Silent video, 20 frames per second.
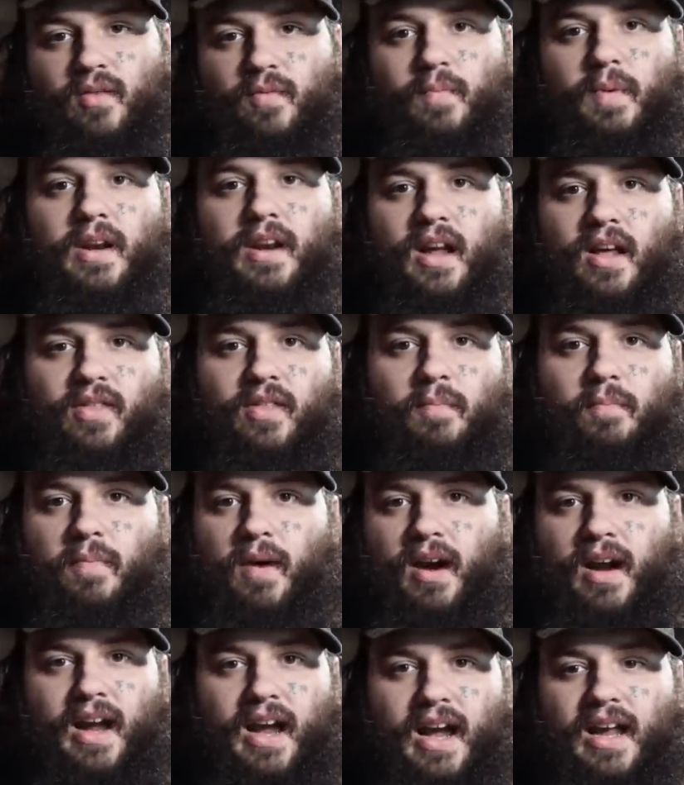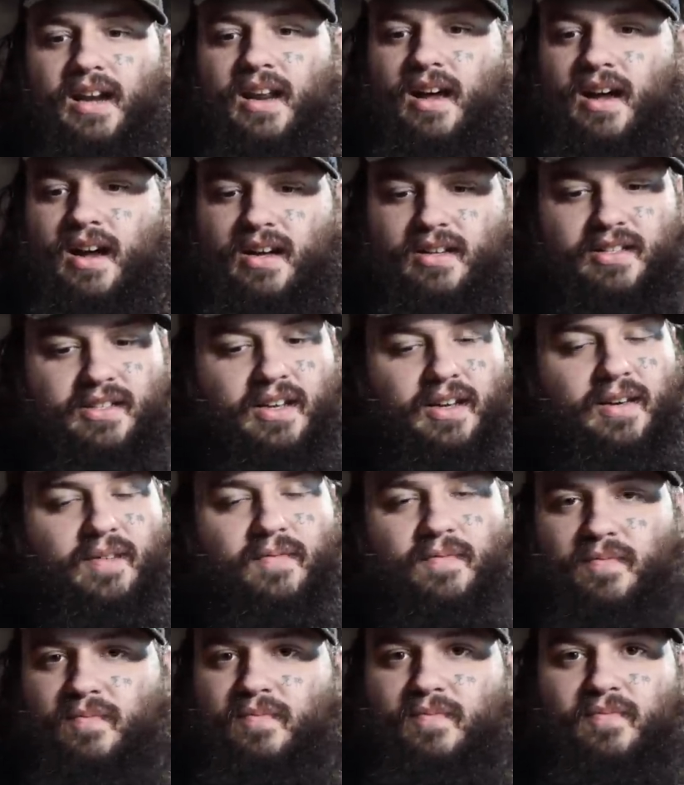you've been nothing but kind to us,
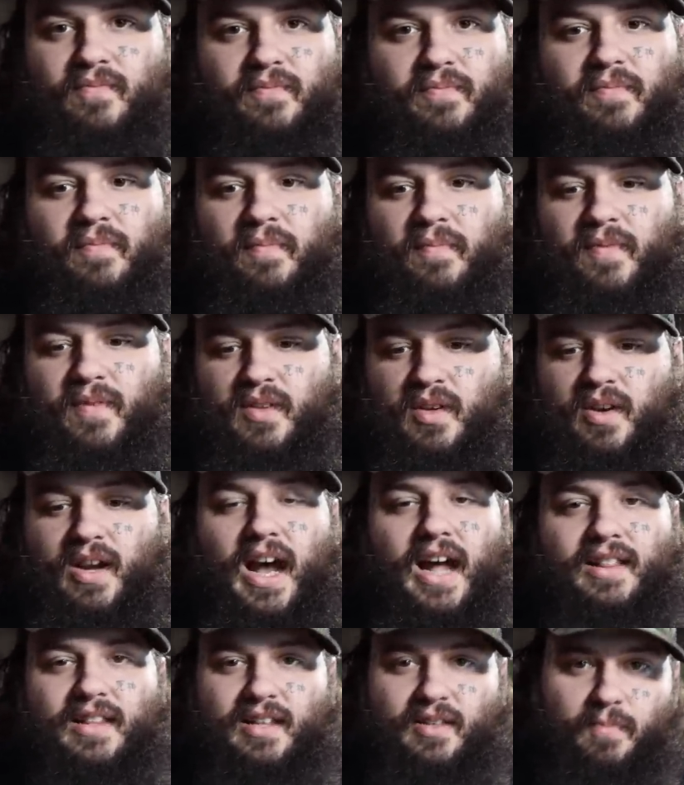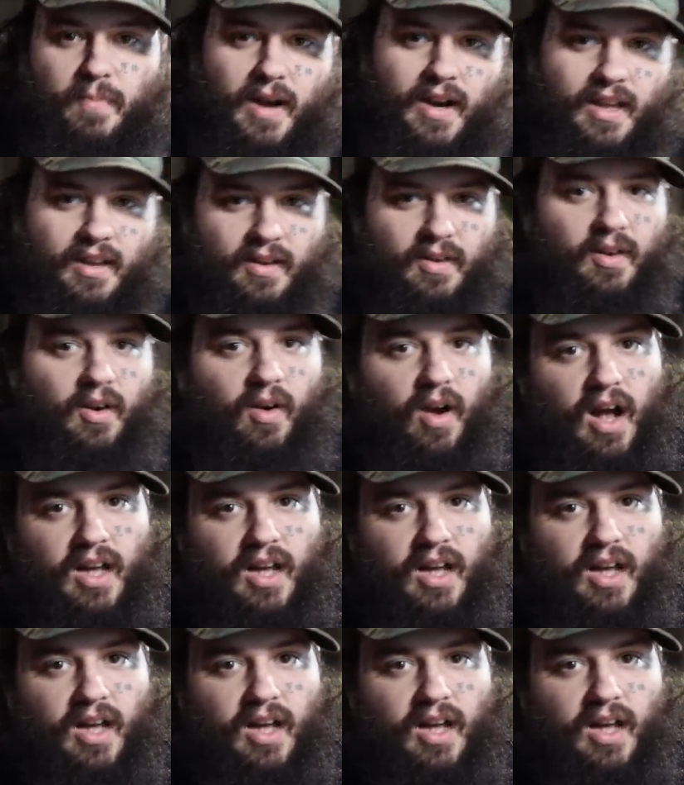and you got this, buddy. You're